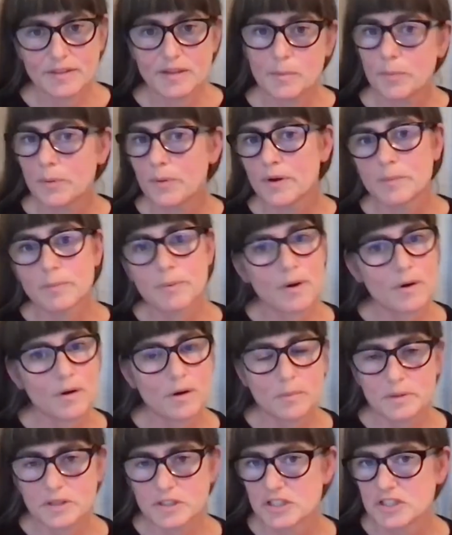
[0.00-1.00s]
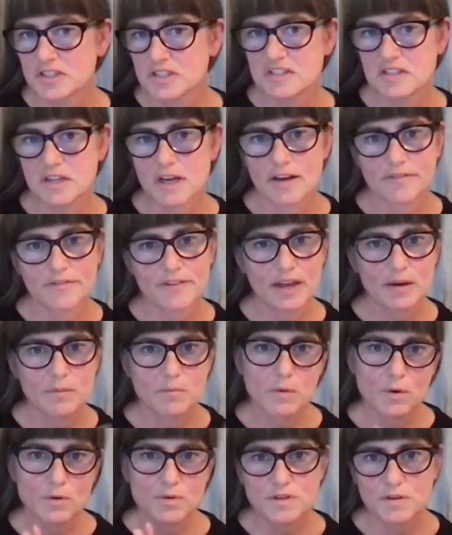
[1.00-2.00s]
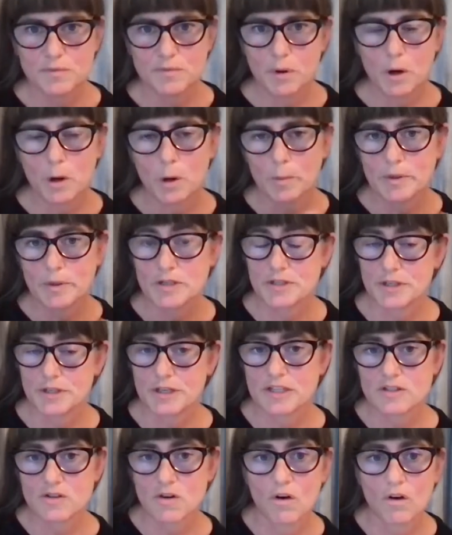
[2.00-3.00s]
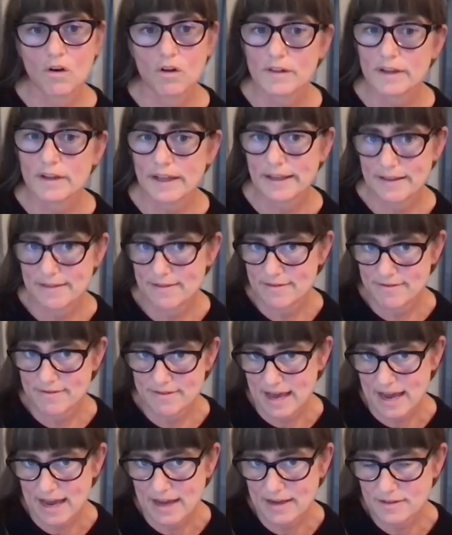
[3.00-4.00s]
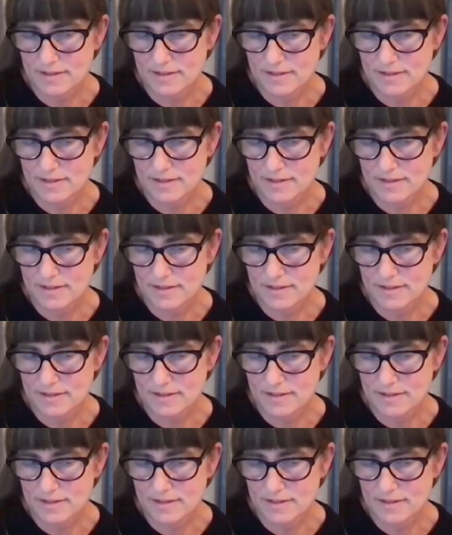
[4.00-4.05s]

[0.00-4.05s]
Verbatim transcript: the pre-Prohibition stuff and most of Prohibition is all in that.